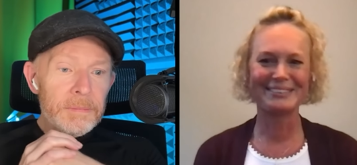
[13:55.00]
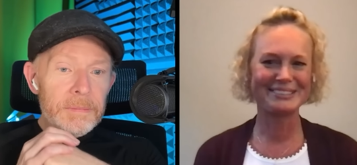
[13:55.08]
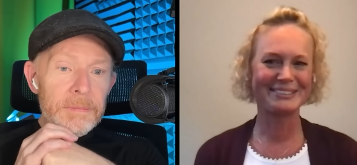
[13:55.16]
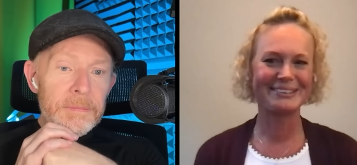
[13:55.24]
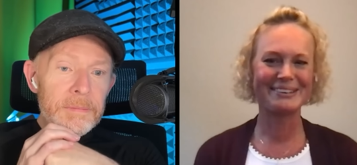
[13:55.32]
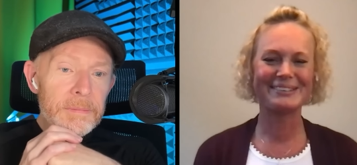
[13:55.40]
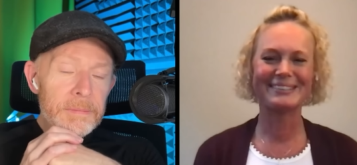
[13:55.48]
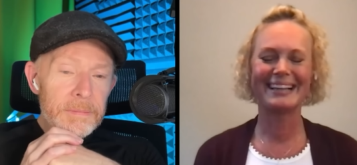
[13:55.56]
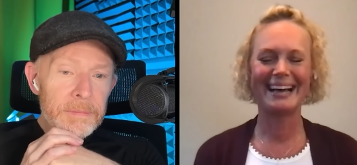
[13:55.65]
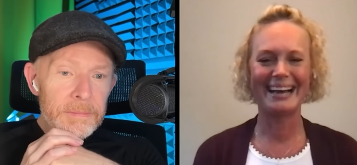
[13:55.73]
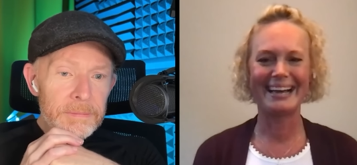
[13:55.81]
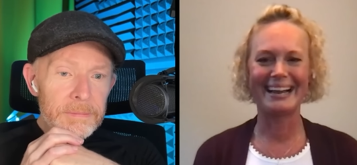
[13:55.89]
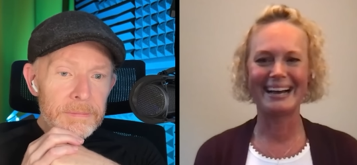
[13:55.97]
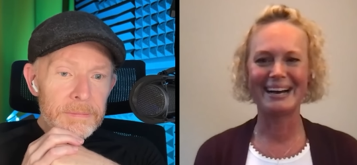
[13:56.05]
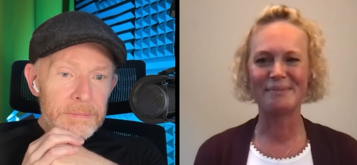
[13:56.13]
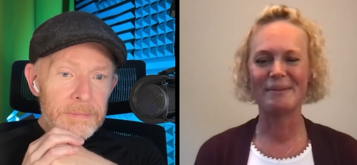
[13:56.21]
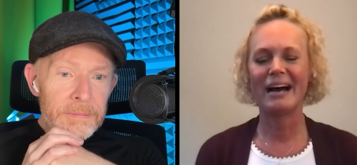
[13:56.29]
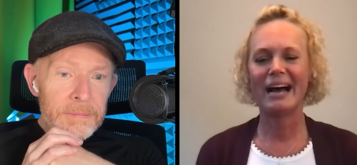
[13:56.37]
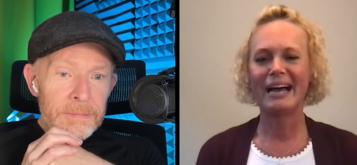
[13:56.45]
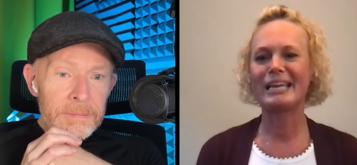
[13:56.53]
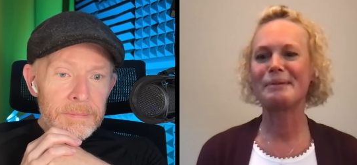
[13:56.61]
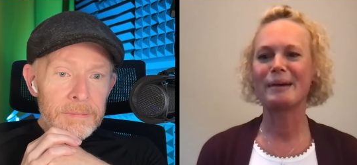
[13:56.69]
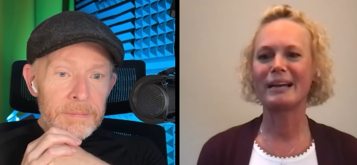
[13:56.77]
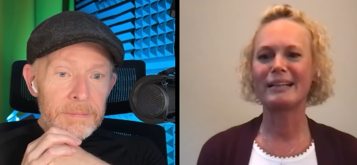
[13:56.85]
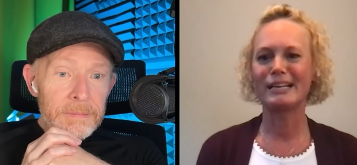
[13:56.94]
Speaker 1: don't do a whole lot. Um, I keep
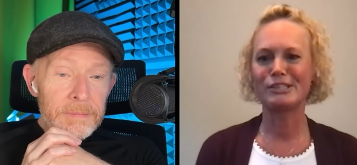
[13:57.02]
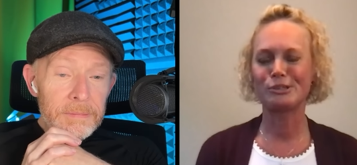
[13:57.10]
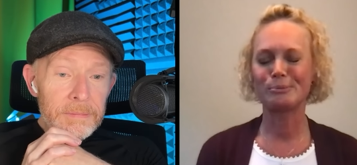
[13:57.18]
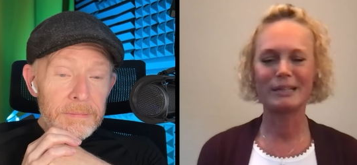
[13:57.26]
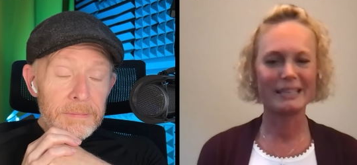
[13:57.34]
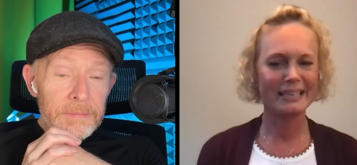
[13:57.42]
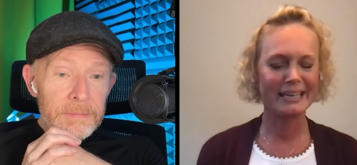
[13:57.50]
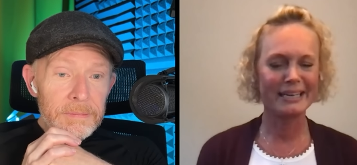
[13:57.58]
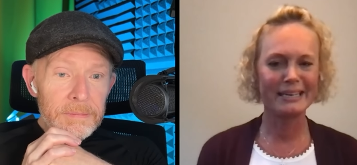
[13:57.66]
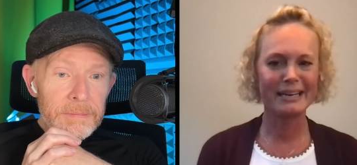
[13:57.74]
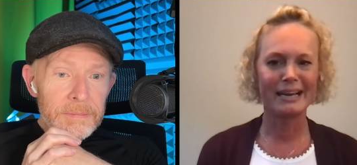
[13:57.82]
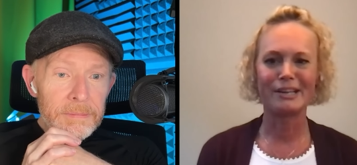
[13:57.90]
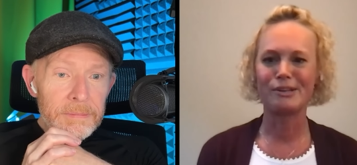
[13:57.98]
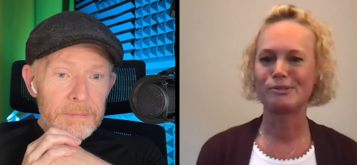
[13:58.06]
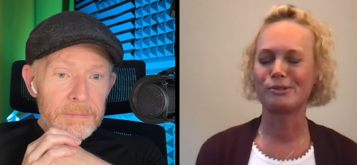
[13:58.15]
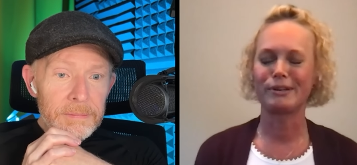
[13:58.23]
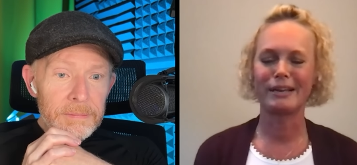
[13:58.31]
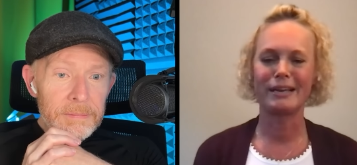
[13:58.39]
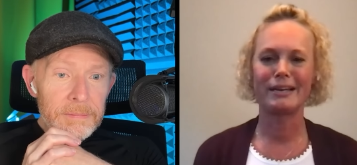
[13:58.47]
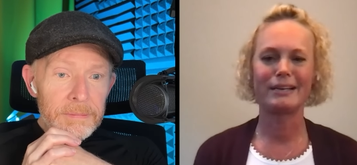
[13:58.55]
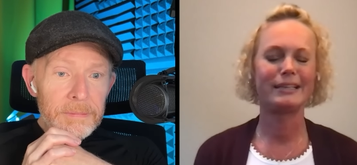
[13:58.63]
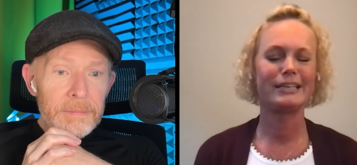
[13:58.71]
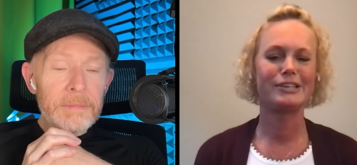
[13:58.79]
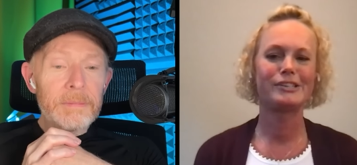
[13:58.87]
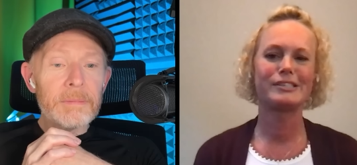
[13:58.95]
my classroom clean. I use organic
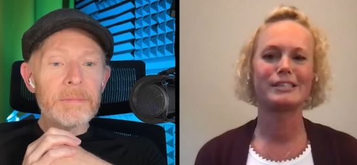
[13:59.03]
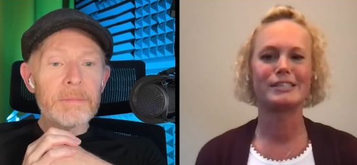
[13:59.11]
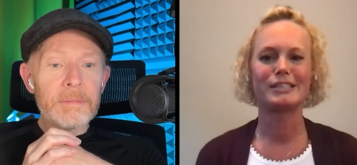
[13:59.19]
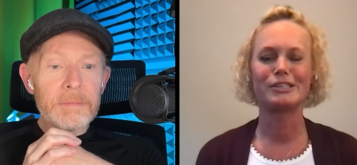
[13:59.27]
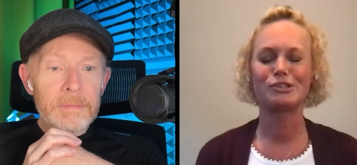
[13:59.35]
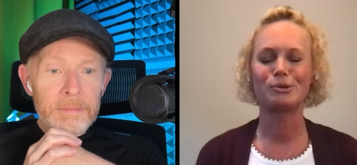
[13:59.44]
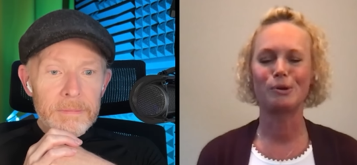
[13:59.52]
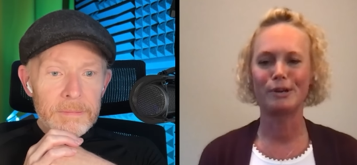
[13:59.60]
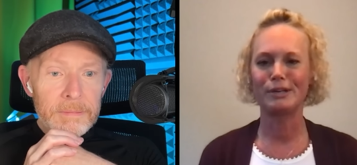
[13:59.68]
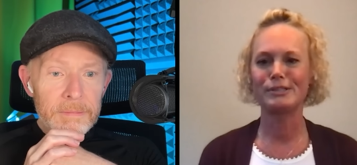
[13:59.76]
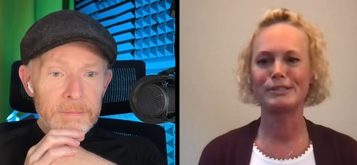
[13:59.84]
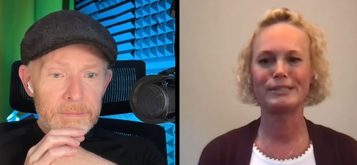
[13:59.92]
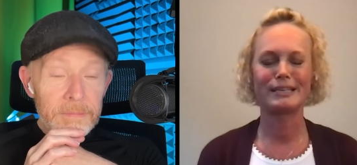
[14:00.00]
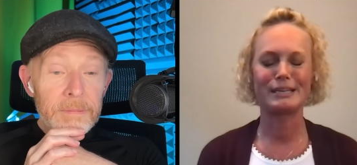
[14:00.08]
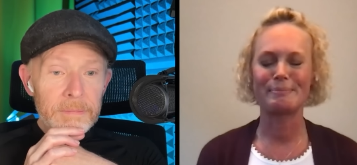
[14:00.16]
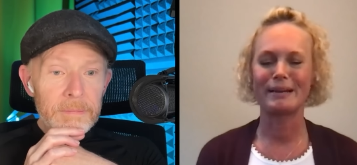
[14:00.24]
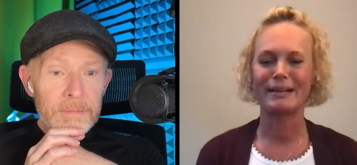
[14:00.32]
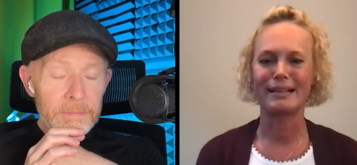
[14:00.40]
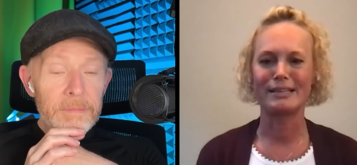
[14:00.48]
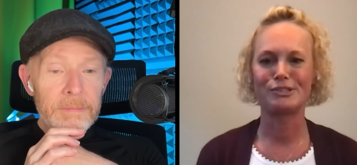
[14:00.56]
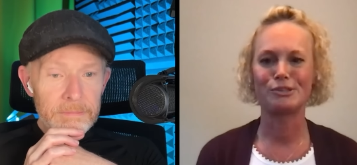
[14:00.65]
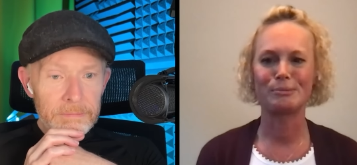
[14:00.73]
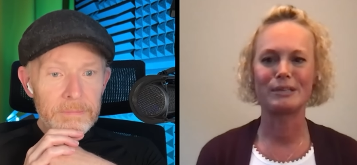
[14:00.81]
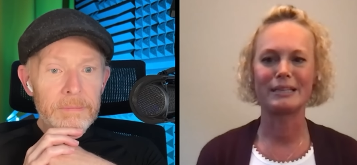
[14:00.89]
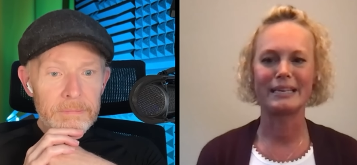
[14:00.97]
cleaners and essential oils to keep my
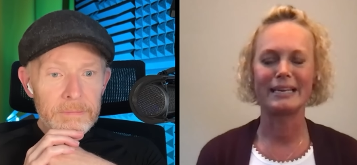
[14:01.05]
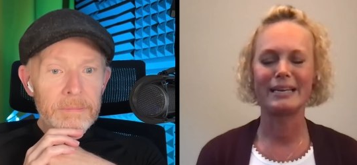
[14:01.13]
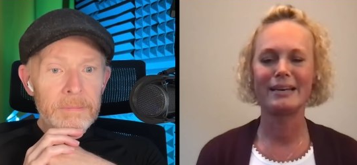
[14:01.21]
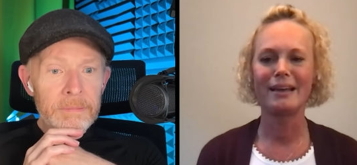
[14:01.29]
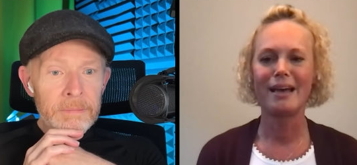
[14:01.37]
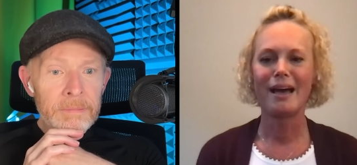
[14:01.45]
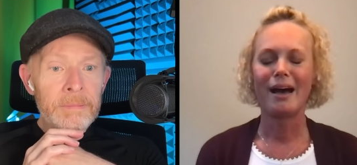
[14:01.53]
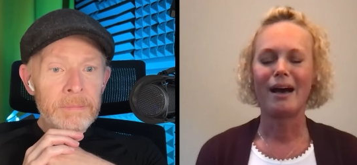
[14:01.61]
classroom clean.